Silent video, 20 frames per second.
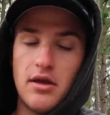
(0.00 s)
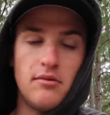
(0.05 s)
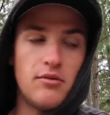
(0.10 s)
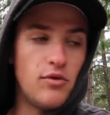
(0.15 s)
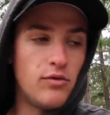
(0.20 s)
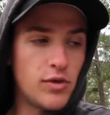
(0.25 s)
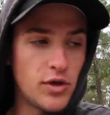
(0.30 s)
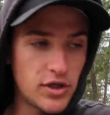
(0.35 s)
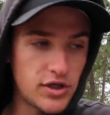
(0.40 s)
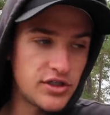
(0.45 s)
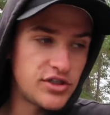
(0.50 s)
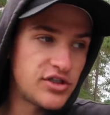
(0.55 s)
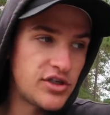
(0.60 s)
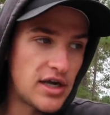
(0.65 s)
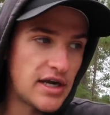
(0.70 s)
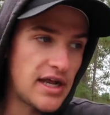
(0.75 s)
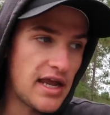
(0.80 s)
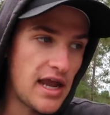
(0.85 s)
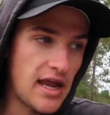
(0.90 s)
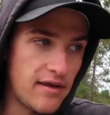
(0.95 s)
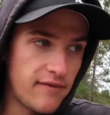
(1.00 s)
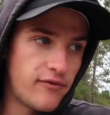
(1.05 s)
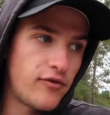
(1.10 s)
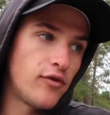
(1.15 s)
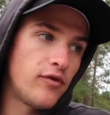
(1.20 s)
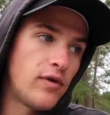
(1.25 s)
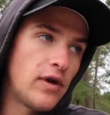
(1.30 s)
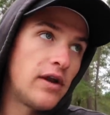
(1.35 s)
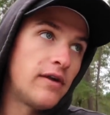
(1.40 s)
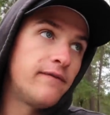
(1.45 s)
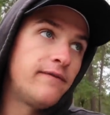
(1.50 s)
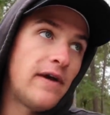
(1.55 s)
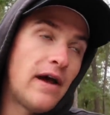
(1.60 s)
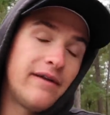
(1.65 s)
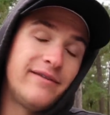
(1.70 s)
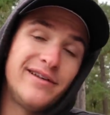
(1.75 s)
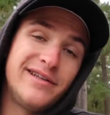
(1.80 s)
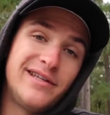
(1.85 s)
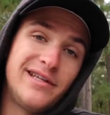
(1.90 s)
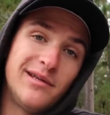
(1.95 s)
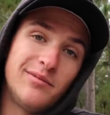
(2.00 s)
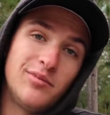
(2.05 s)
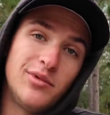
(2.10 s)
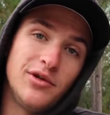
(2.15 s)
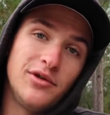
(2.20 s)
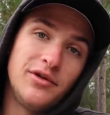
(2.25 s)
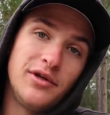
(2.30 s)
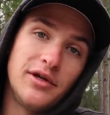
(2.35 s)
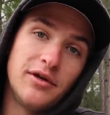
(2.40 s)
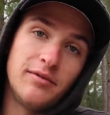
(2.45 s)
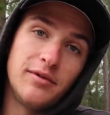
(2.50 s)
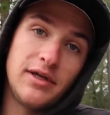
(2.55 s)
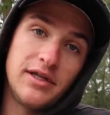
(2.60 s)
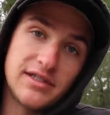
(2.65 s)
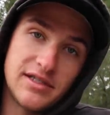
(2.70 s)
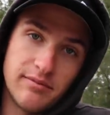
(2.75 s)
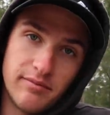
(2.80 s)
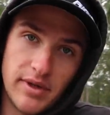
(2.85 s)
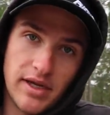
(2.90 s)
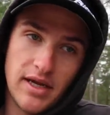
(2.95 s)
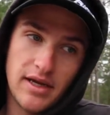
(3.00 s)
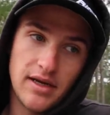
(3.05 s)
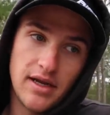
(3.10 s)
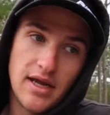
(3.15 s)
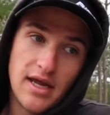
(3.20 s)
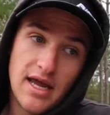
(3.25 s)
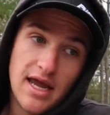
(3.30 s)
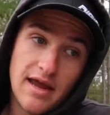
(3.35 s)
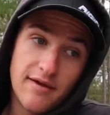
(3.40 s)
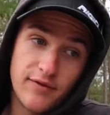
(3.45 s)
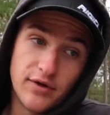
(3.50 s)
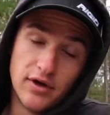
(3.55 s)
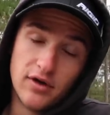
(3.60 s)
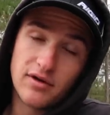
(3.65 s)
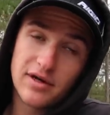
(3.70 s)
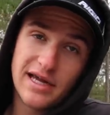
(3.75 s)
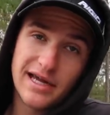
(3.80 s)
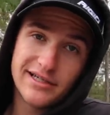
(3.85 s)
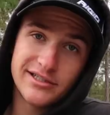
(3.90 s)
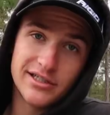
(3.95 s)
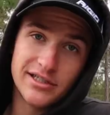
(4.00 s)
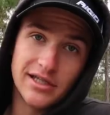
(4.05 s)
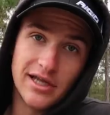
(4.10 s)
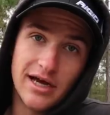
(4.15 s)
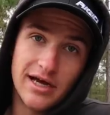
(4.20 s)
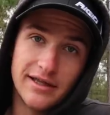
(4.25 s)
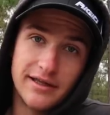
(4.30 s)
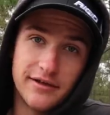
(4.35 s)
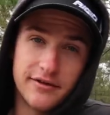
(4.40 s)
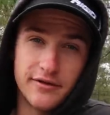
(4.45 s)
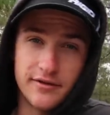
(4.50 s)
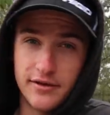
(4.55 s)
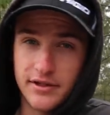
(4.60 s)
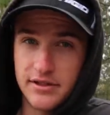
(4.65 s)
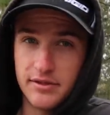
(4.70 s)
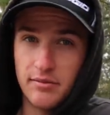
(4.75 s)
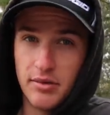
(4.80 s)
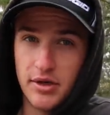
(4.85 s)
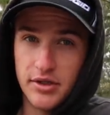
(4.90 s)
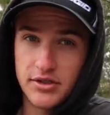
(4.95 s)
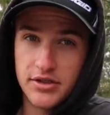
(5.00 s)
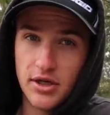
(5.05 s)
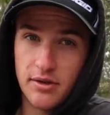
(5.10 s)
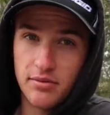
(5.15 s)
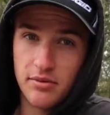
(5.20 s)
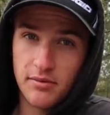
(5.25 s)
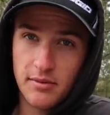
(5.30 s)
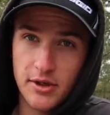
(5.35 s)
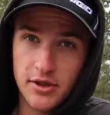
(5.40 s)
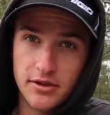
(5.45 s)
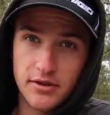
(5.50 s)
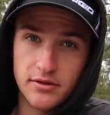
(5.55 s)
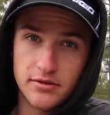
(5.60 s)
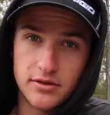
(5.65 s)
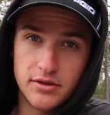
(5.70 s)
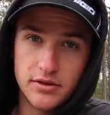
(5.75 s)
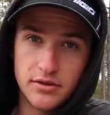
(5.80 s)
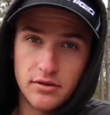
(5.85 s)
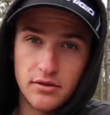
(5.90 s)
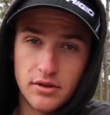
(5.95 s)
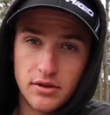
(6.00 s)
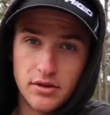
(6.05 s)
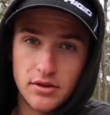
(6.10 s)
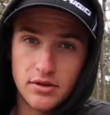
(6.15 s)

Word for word: we're gonna try to aim for around five to 10 bluegill. We need some bait. If we don't catch a lot, then there is a bait shop we might go to.